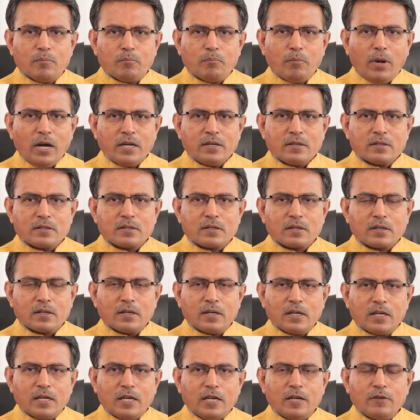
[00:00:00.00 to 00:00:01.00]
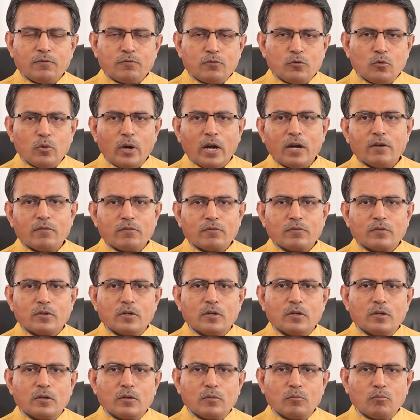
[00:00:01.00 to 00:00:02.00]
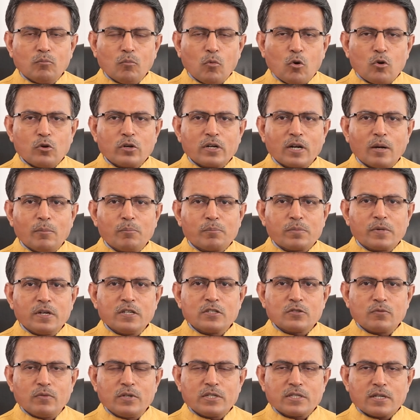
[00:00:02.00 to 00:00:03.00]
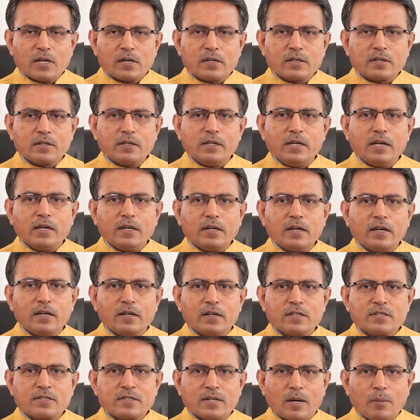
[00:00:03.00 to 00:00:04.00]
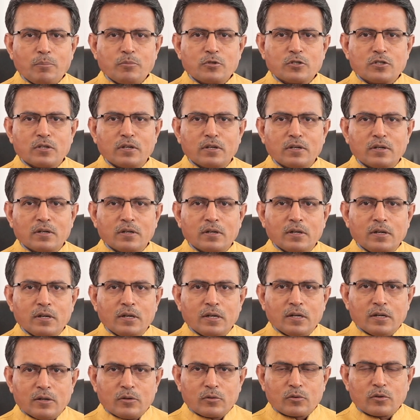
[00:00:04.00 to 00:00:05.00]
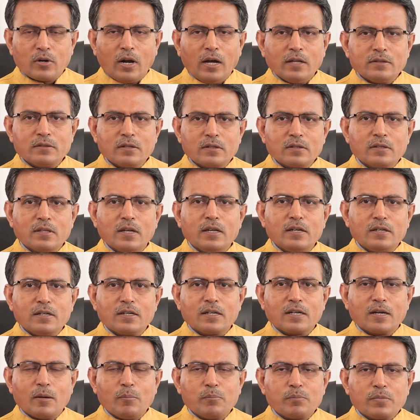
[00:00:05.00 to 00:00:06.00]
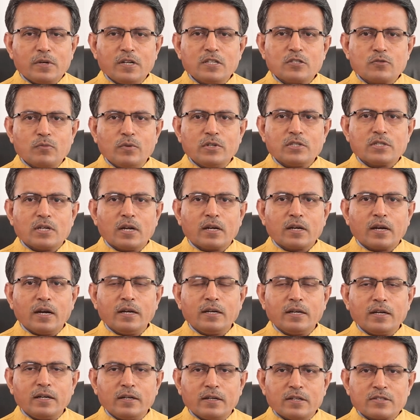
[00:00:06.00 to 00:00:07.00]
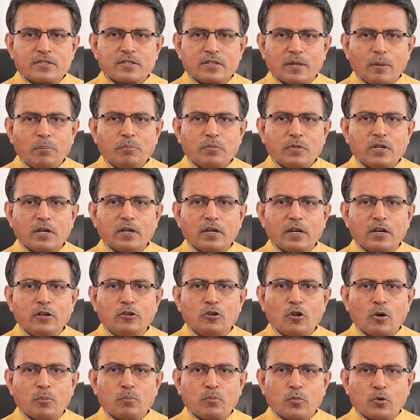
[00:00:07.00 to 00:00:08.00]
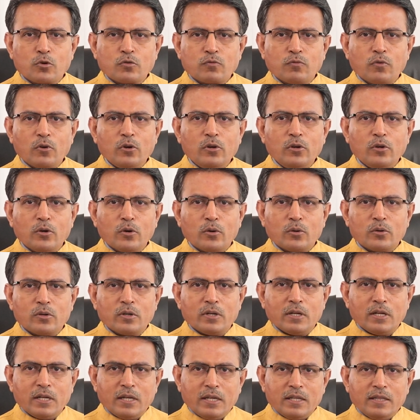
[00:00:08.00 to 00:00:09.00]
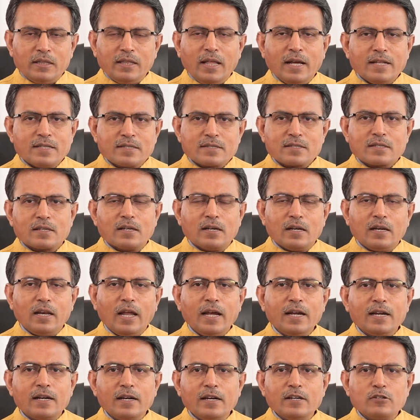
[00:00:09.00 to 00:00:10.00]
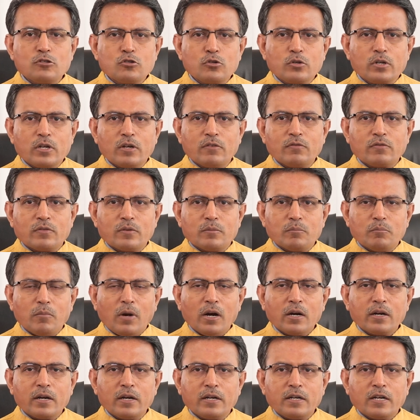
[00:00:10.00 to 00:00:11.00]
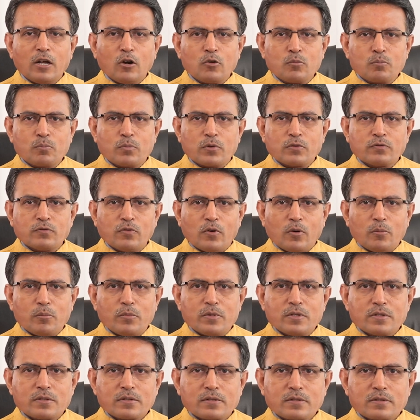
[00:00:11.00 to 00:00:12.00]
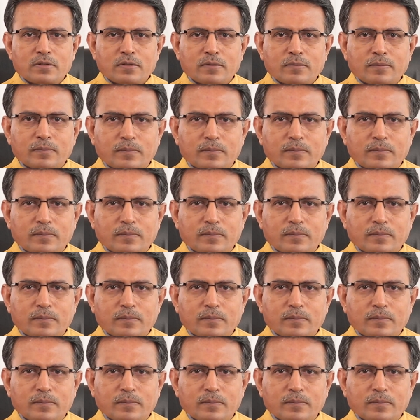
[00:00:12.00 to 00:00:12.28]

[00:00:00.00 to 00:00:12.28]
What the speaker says: but if you have more companies which are creating disruption rather than companies which are getting disrupted in your portfolio, that's likely to give market outperformance.